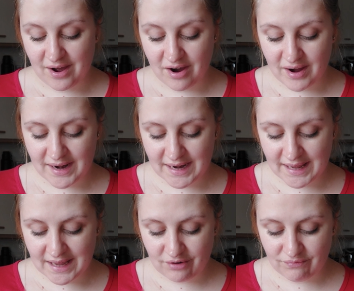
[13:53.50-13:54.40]

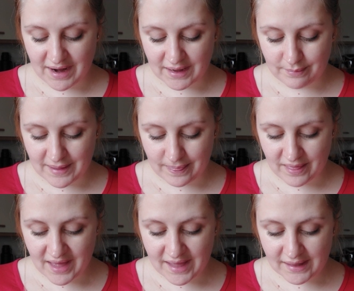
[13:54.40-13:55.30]
highly recommend
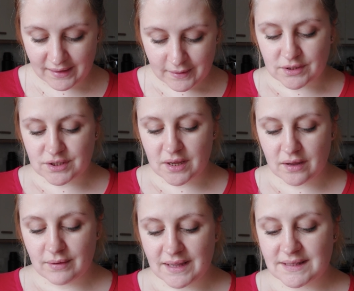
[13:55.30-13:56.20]
that. So
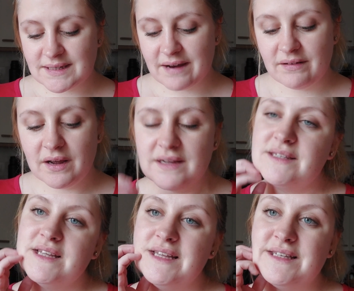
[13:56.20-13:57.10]
it
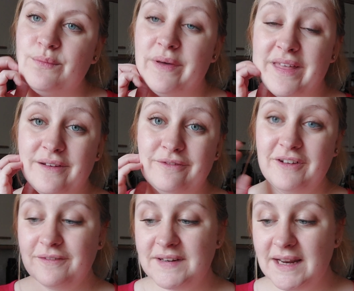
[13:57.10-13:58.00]
sterilises within
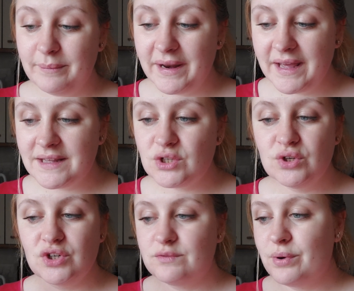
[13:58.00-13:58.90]
15 minutes.
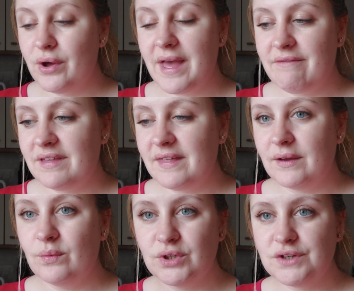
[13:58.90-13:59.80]
You just put
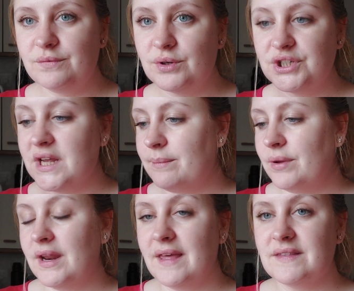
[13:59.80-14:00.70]
everything, once you've washed it,
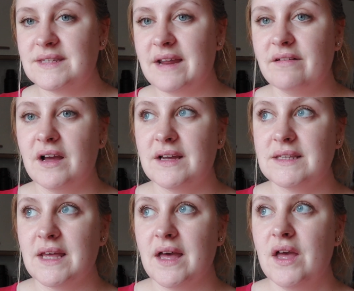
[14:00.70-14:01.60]
put it in the
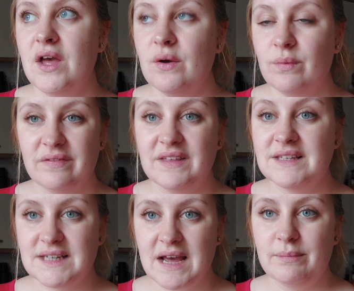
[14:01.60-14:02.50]
steriliser with
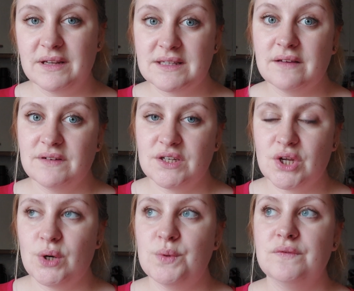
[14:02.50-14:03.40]
these tablets that have
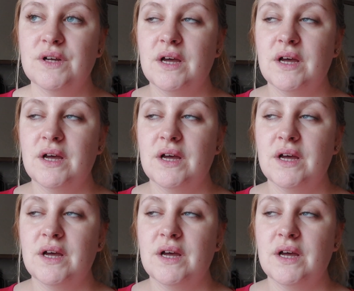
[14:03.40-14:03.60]
dissolved,